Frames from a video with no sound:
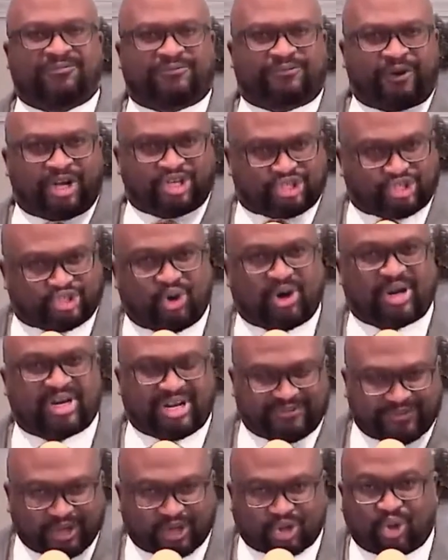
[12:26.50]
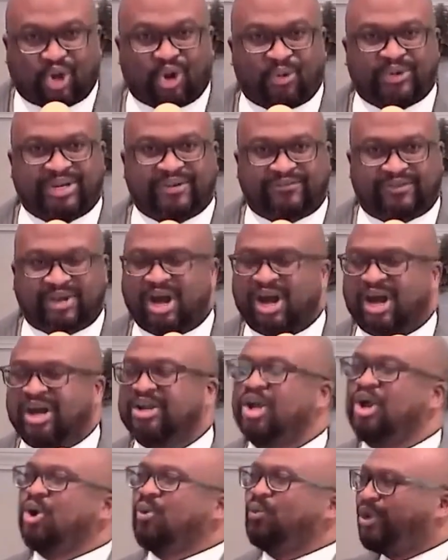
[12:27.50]
fall short of the glory of
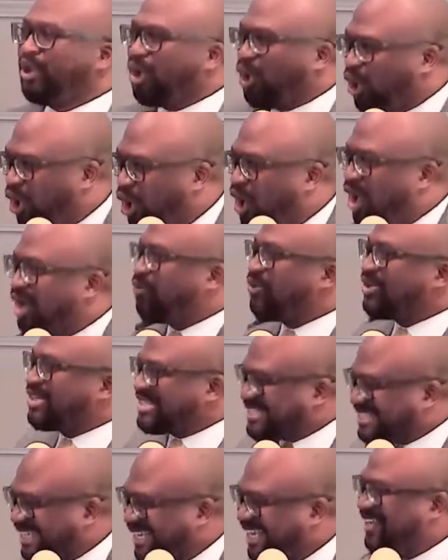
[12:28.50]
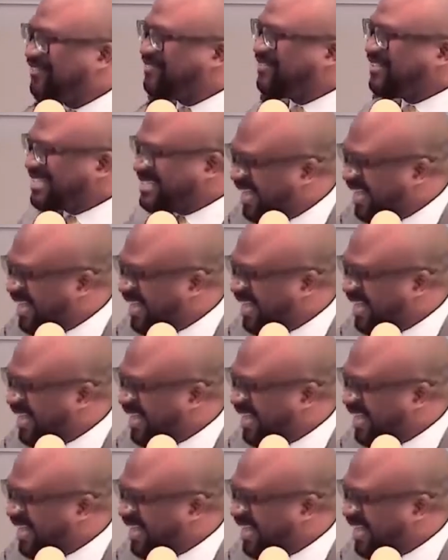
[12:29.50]
God, we all receive the